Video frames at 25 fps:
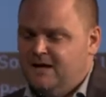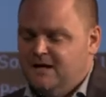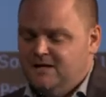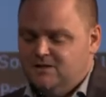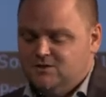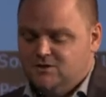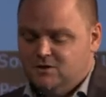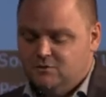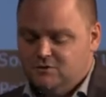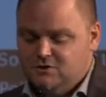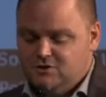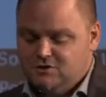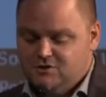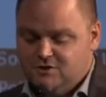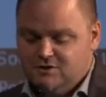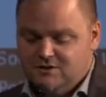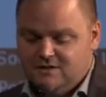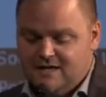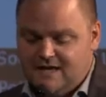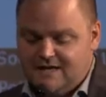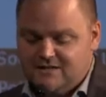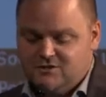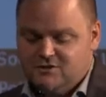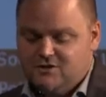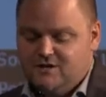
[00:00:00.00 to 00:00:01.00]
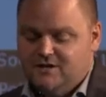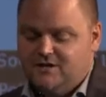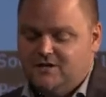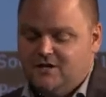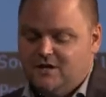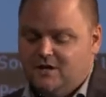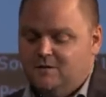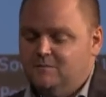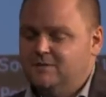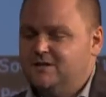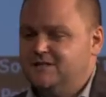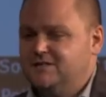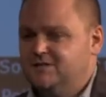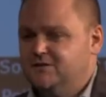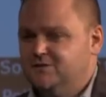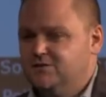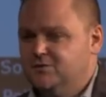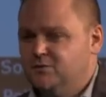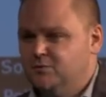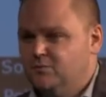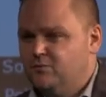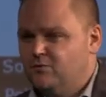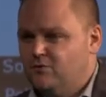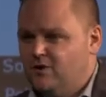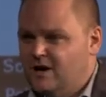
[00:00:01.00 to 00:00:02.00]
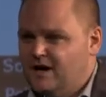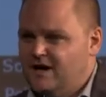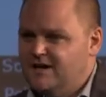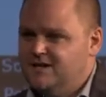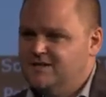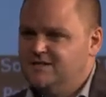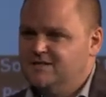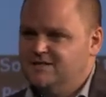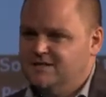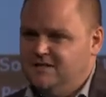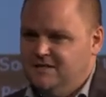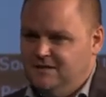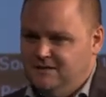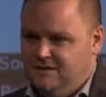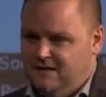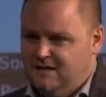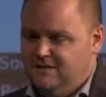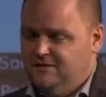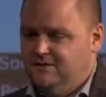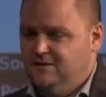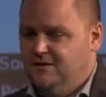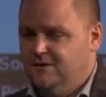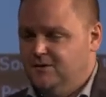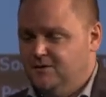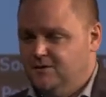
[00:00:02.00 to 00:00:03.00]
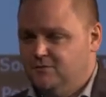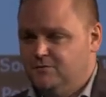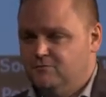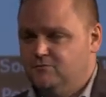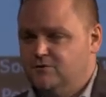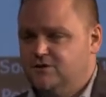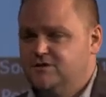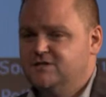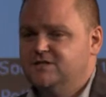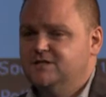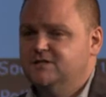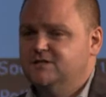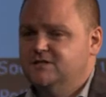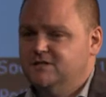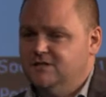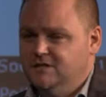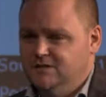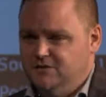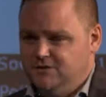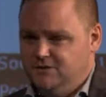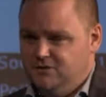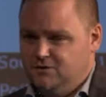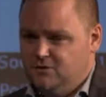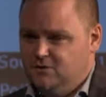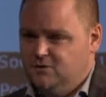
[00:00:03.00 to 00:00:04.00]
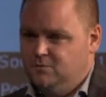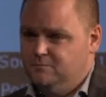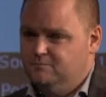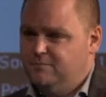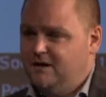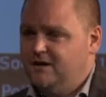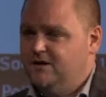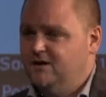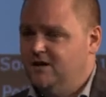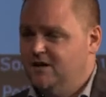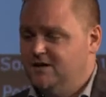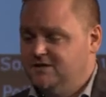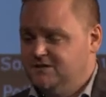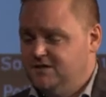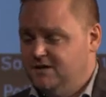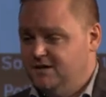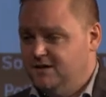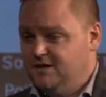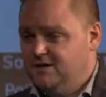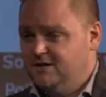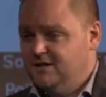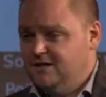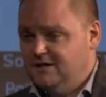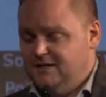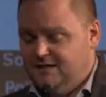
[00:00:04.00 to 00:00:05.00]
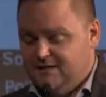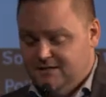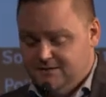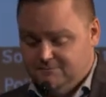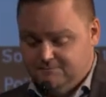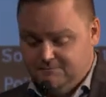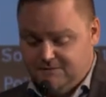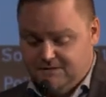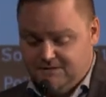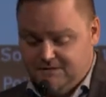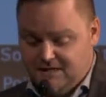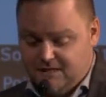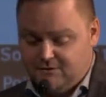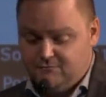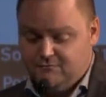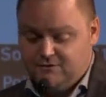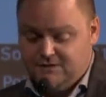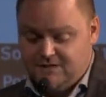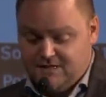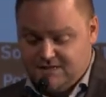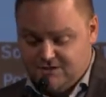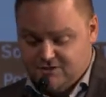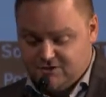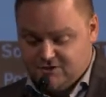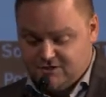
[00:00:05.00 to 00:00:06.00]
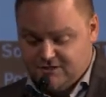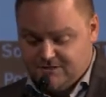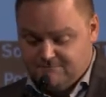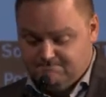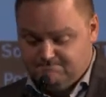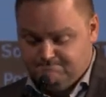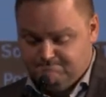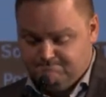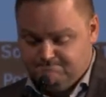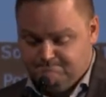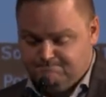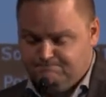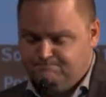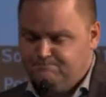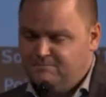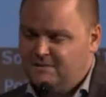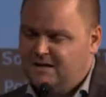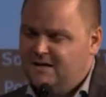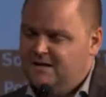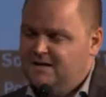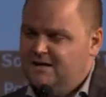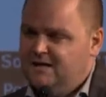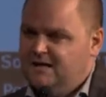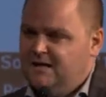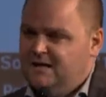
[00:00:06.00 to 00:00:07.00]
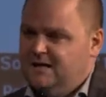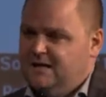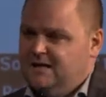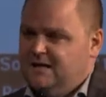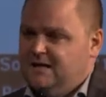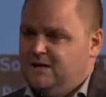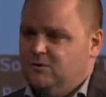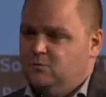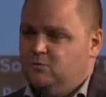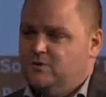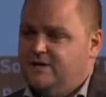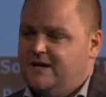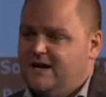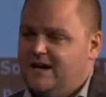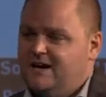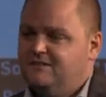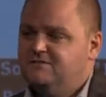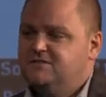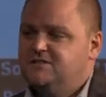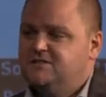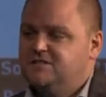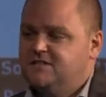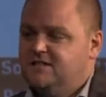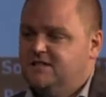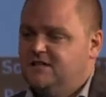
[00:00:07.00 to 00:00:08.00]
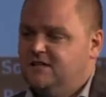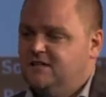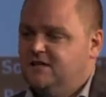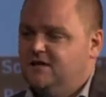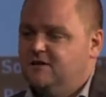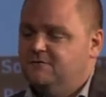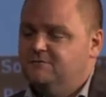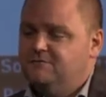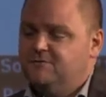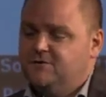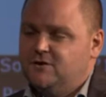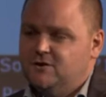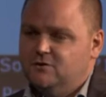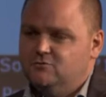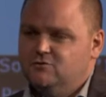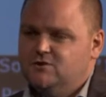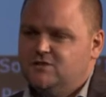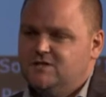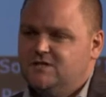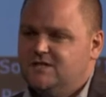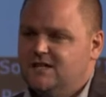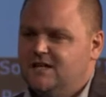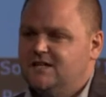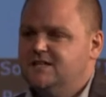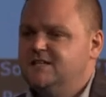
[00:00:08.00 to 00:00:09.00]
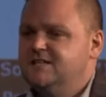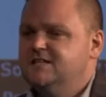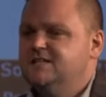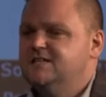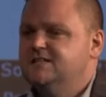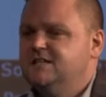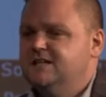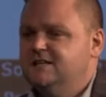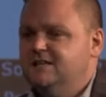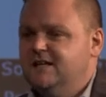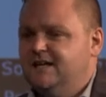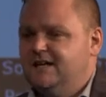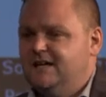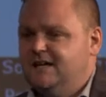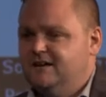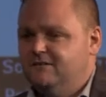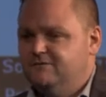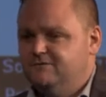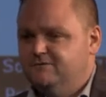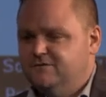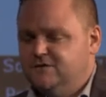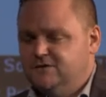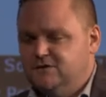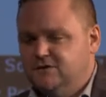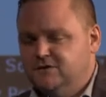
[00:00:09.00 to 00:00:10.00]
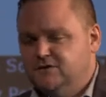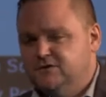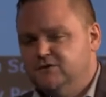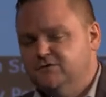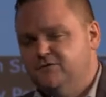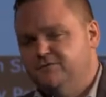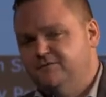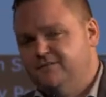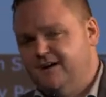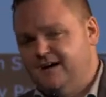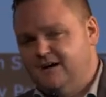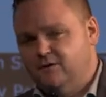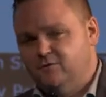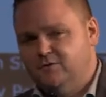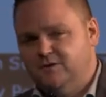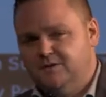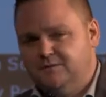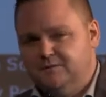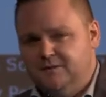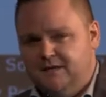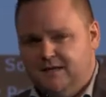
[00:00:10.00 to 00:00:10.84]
So it shouldn't actually come as a surprise that they're resistant to biotic degradation. We have seen a few studies that have found